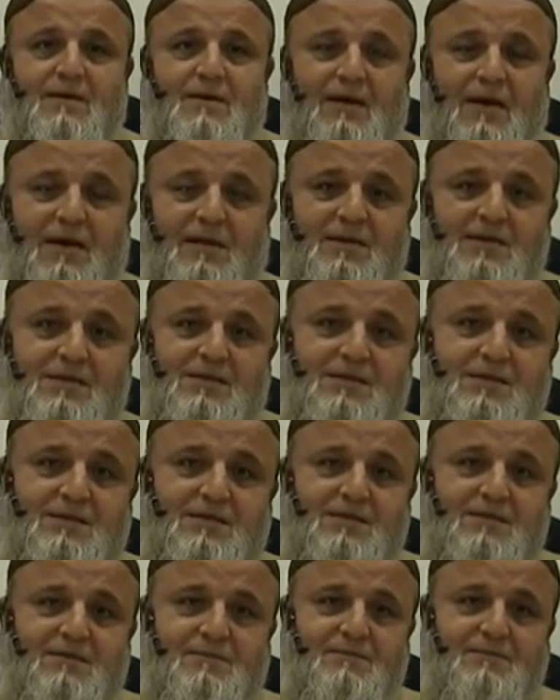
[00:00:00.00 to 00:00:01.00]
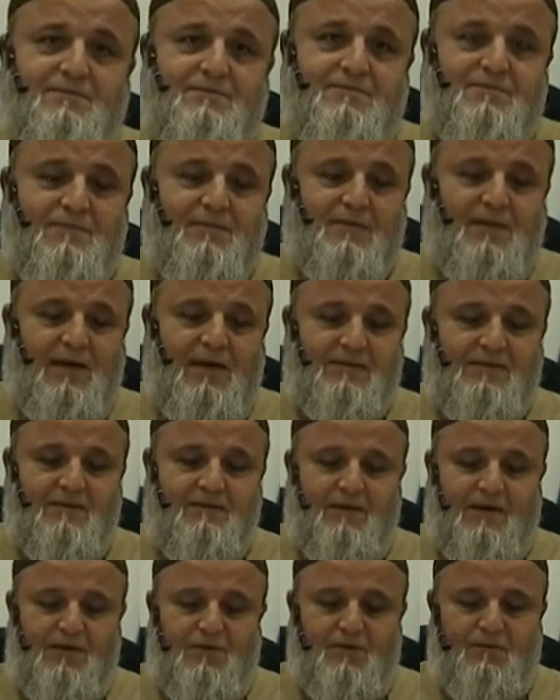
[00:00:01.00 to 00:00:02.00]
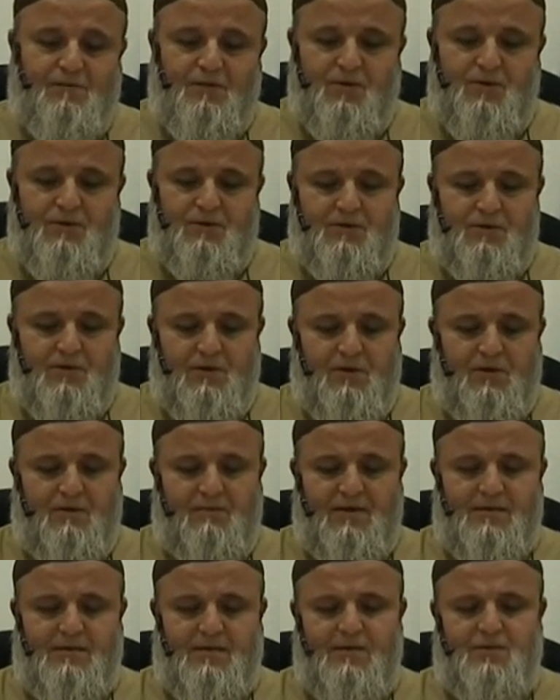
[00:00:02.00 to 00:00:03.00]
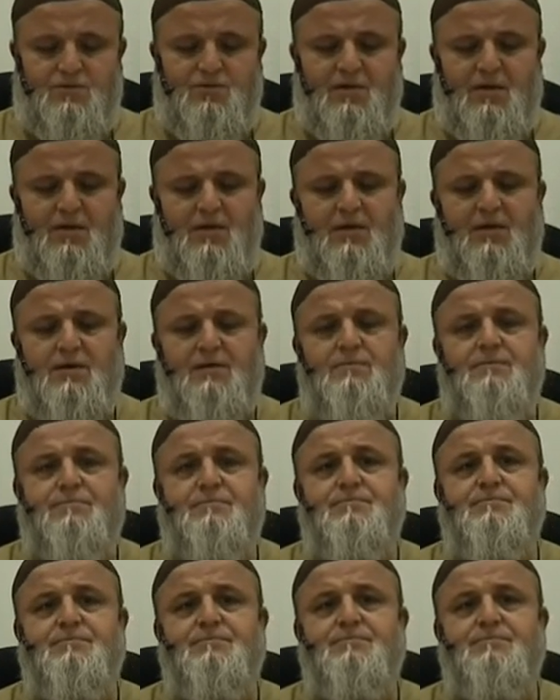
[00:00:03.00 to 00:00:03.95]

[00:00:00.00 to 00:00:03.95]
And this, as a final point on the matter, inshallah,